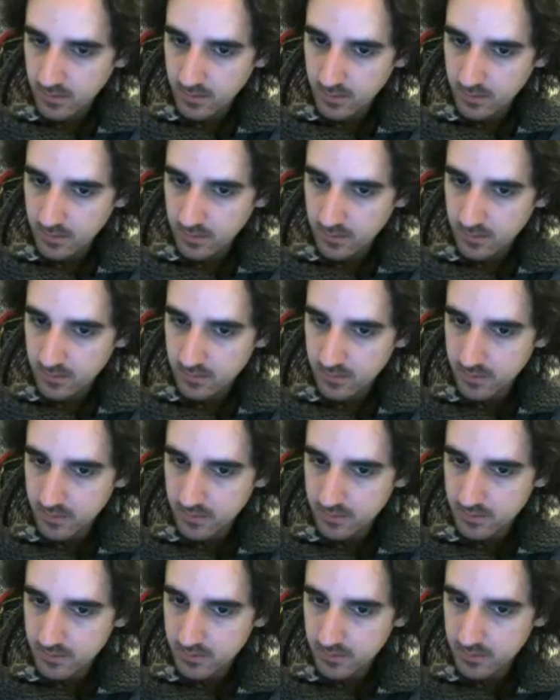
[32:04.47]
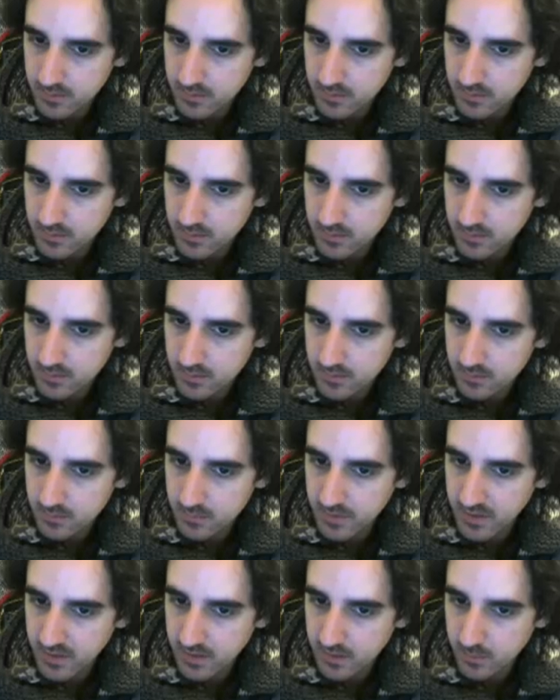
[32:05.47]
increase it,
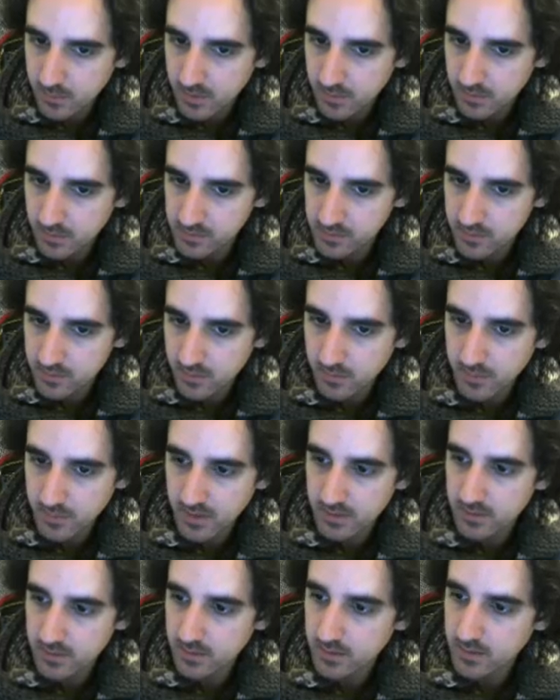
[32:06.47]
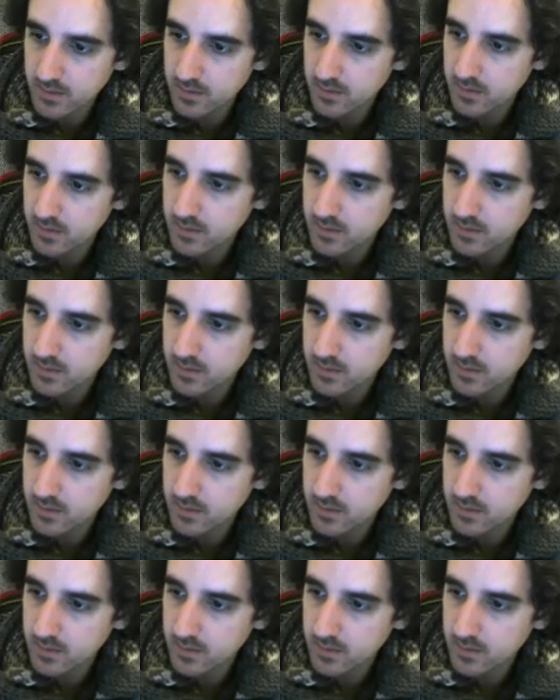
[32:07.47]
make it a little bit more dramatic.